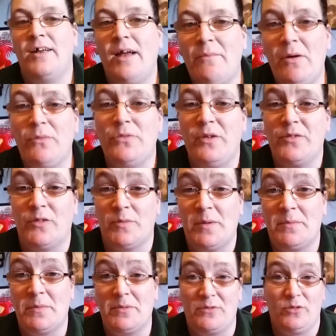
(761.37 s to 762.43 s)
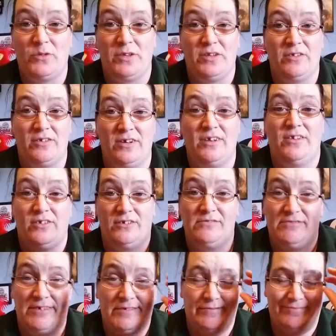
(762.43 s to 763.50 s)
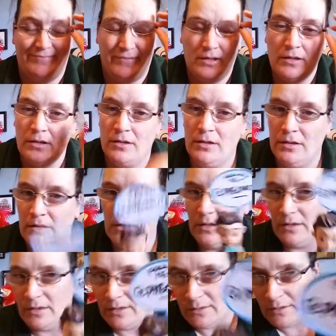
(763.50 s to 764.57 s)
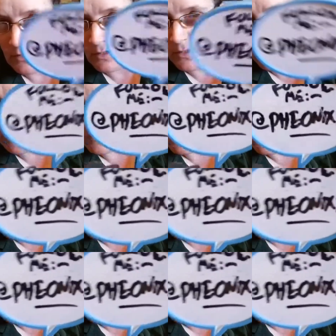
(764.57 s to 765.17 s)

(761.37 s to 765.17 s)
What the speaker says: I'm old enough to remember before the internet, so, you know. But